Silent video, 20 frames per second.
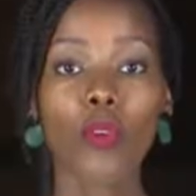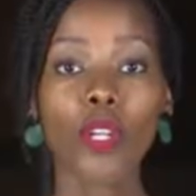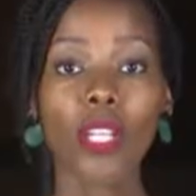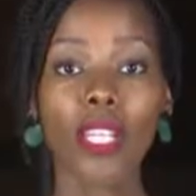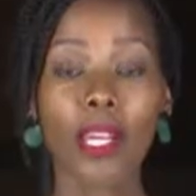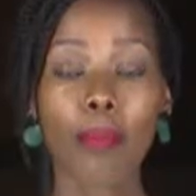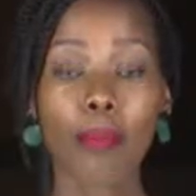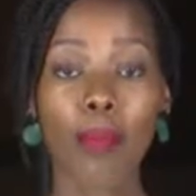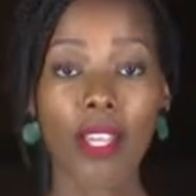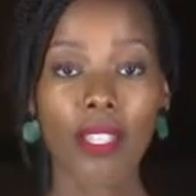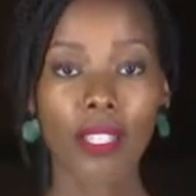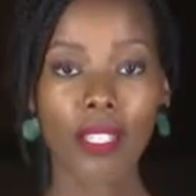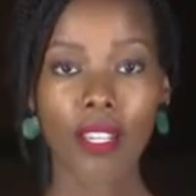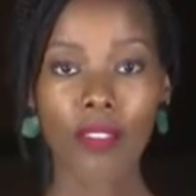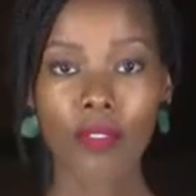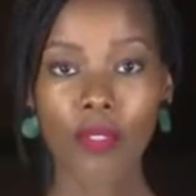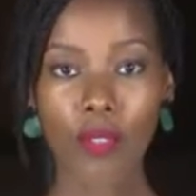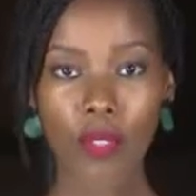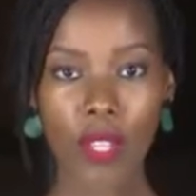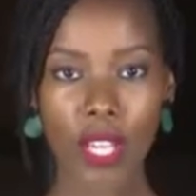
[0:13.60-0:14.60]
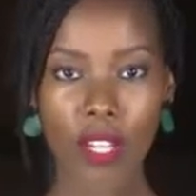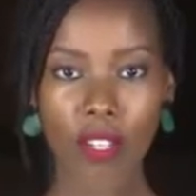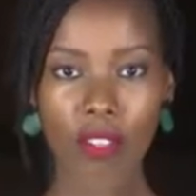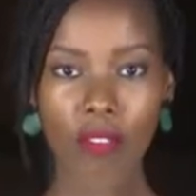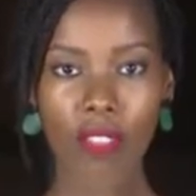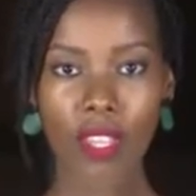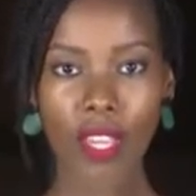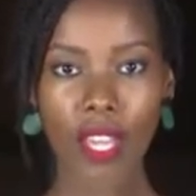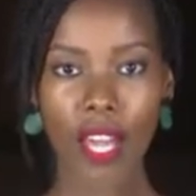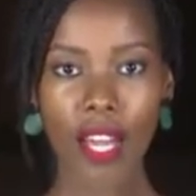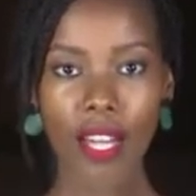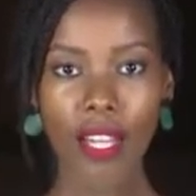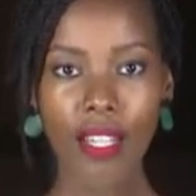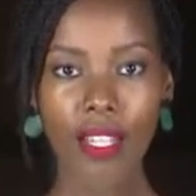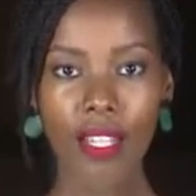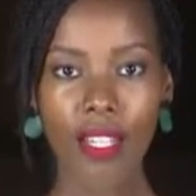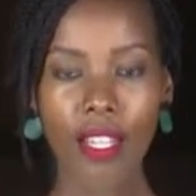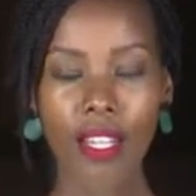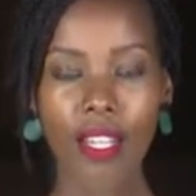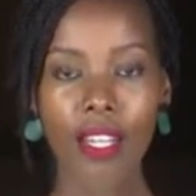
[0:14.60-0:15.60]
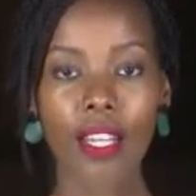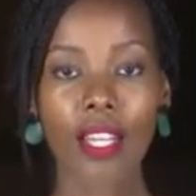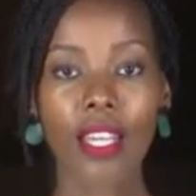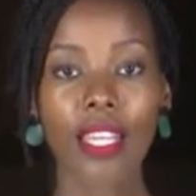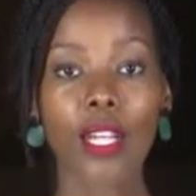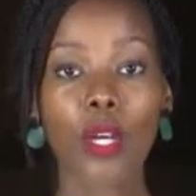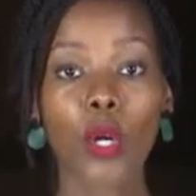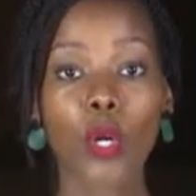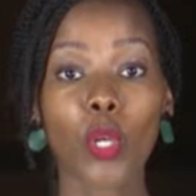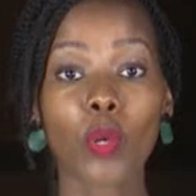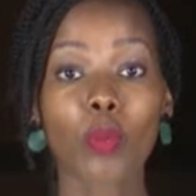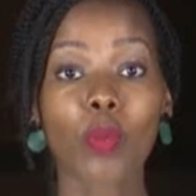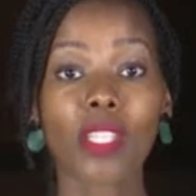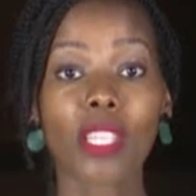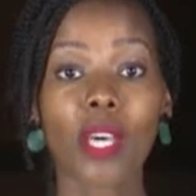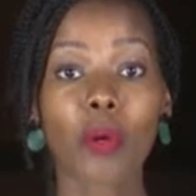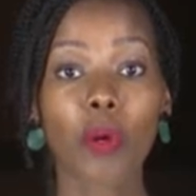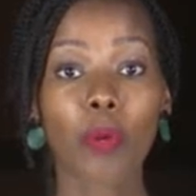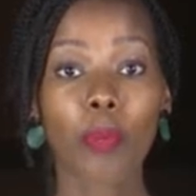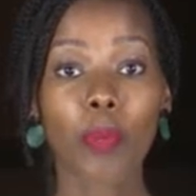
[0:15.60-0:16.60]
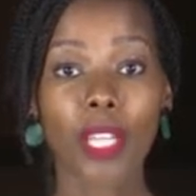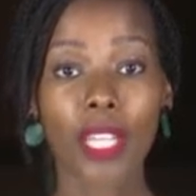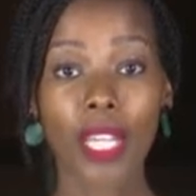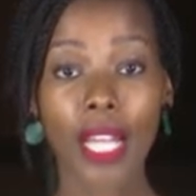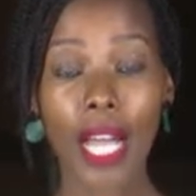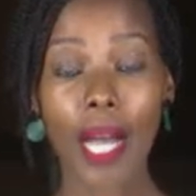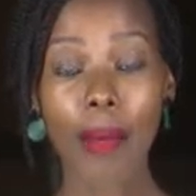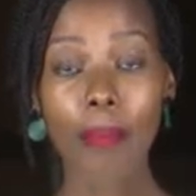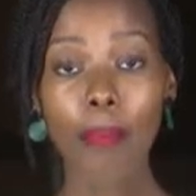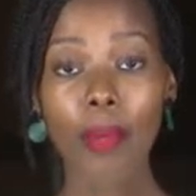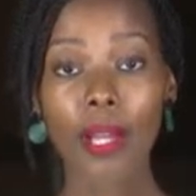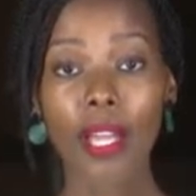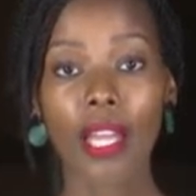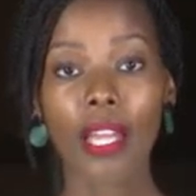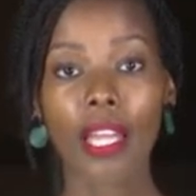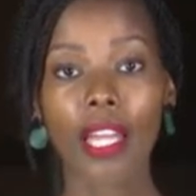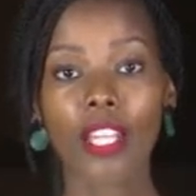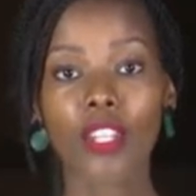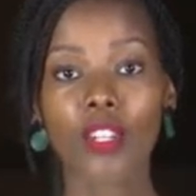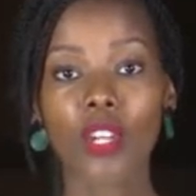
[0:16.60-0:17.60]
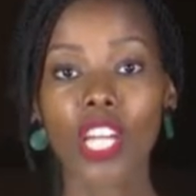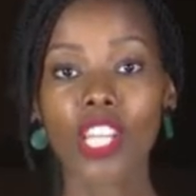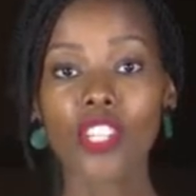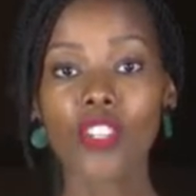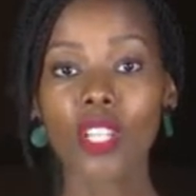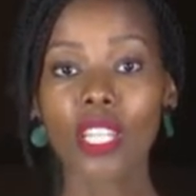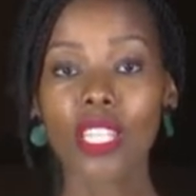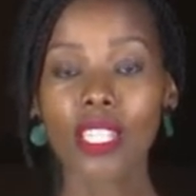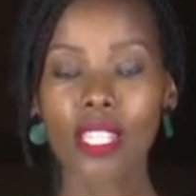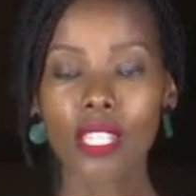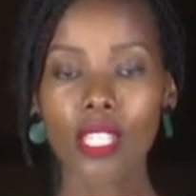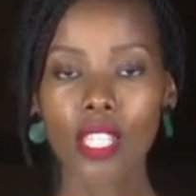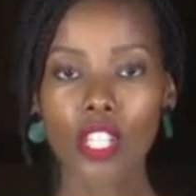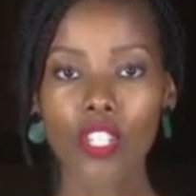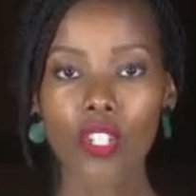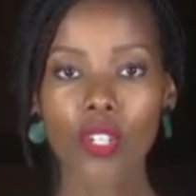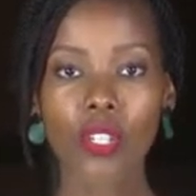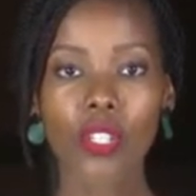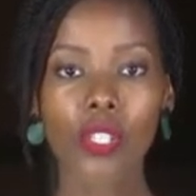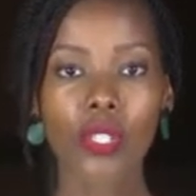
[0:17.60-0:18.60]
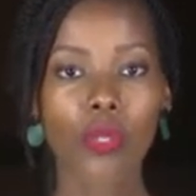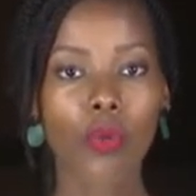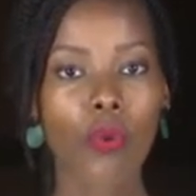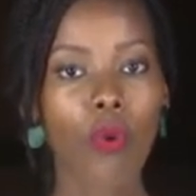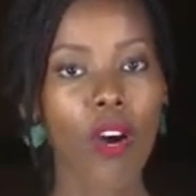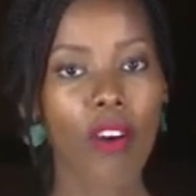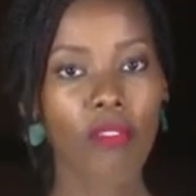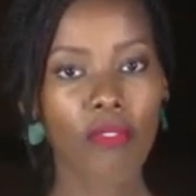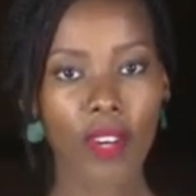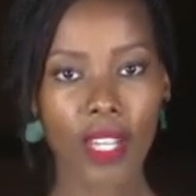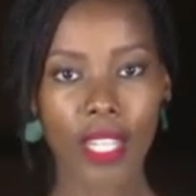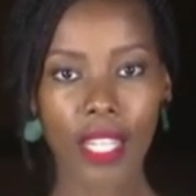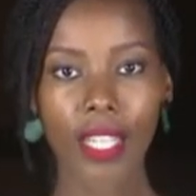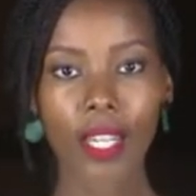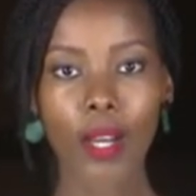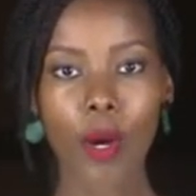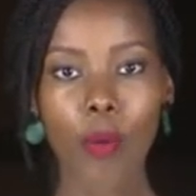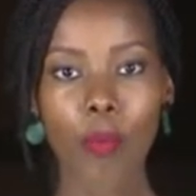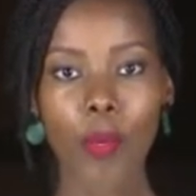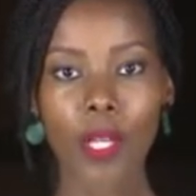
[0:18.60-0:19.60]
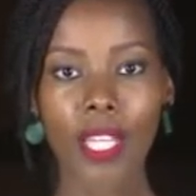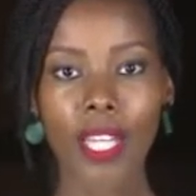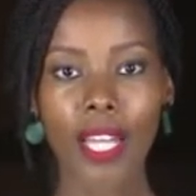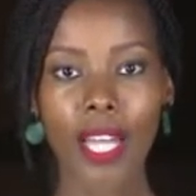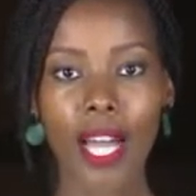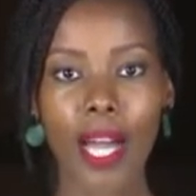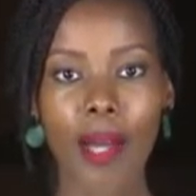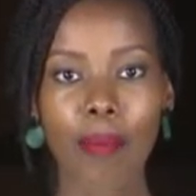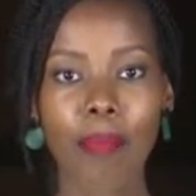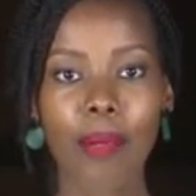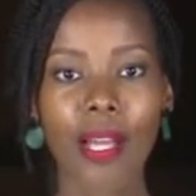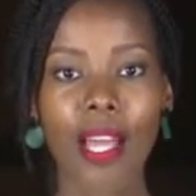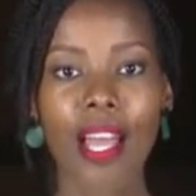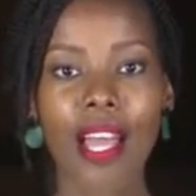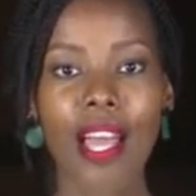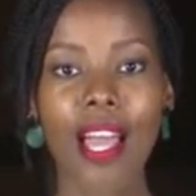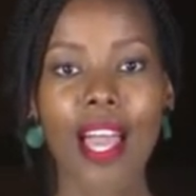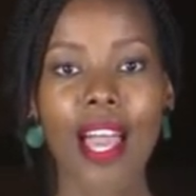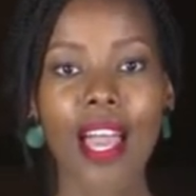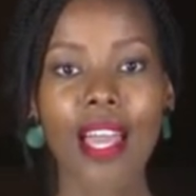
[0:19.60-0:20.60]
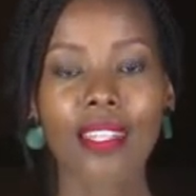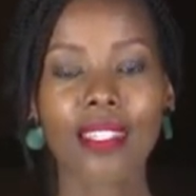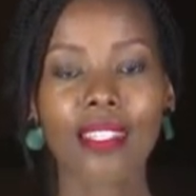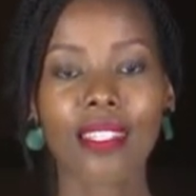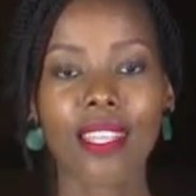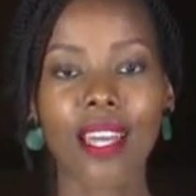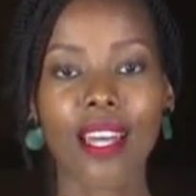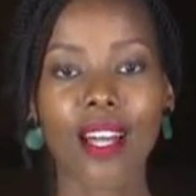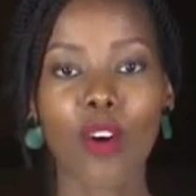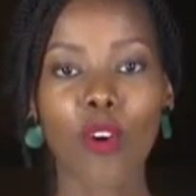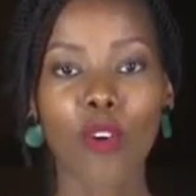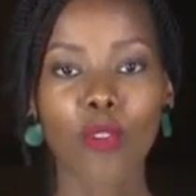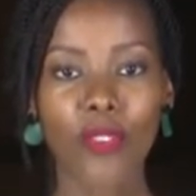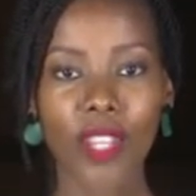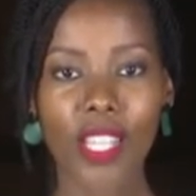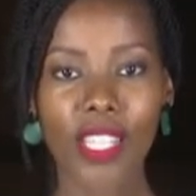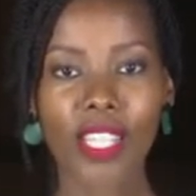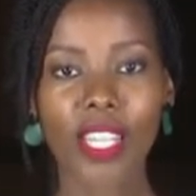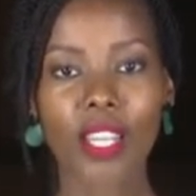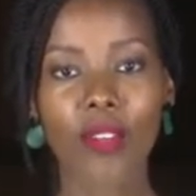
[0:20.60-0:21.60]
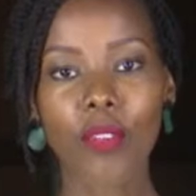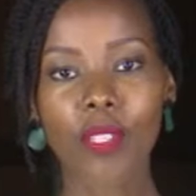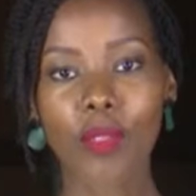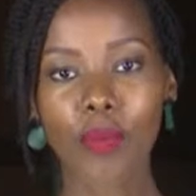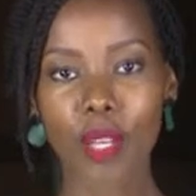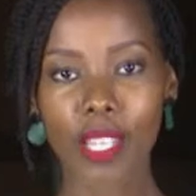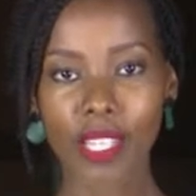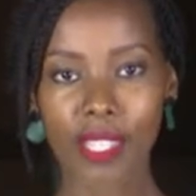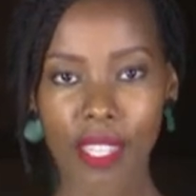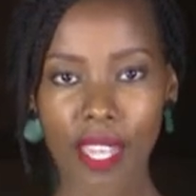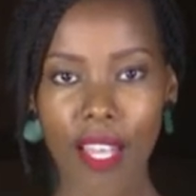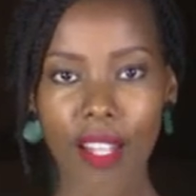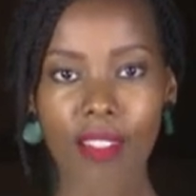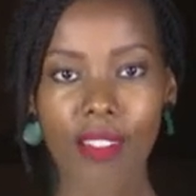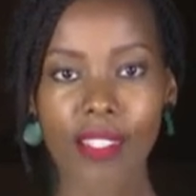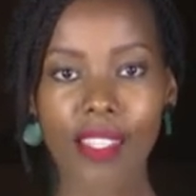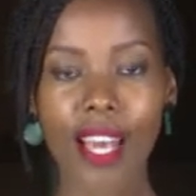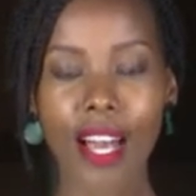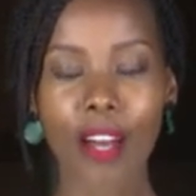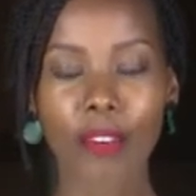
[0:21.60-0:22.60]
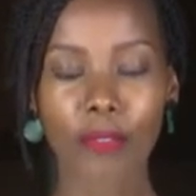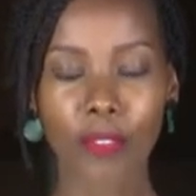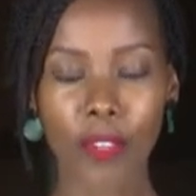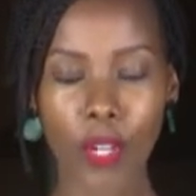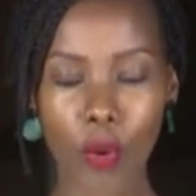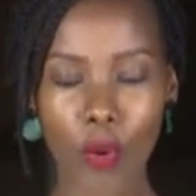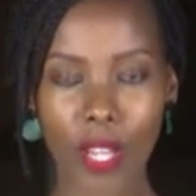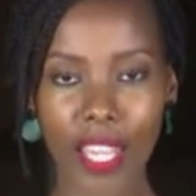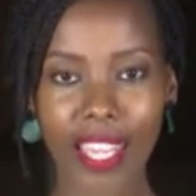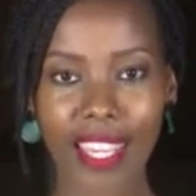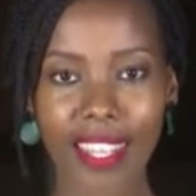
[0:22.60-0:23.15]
only a month left to the end of the year. Economies are opening up, education institutions too are finally opening up, and obviously Christmas sales are flowing